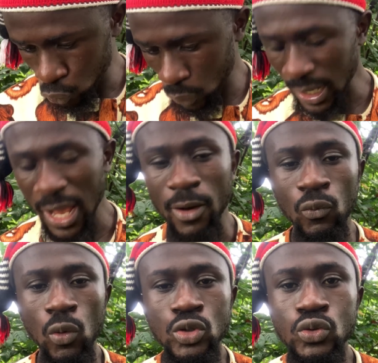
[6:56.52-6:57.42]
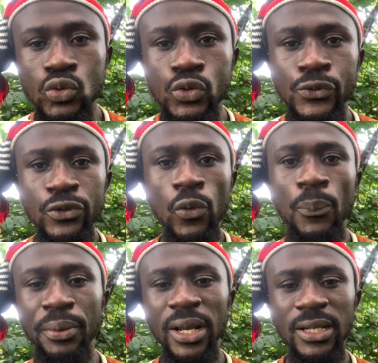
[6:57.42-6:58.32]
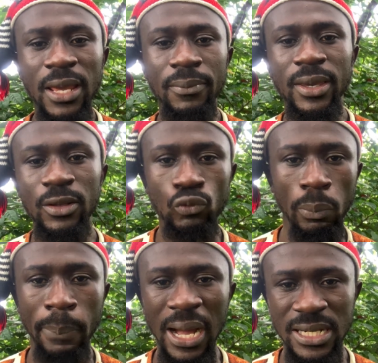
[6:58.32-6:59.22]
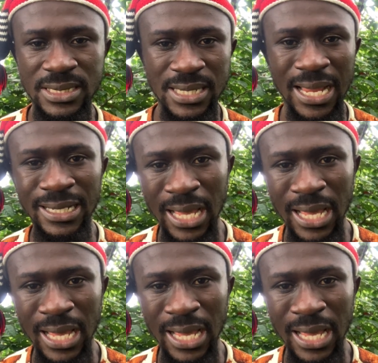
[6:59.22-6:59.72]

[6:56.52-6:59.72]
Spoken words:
now what to do? You break them into parts and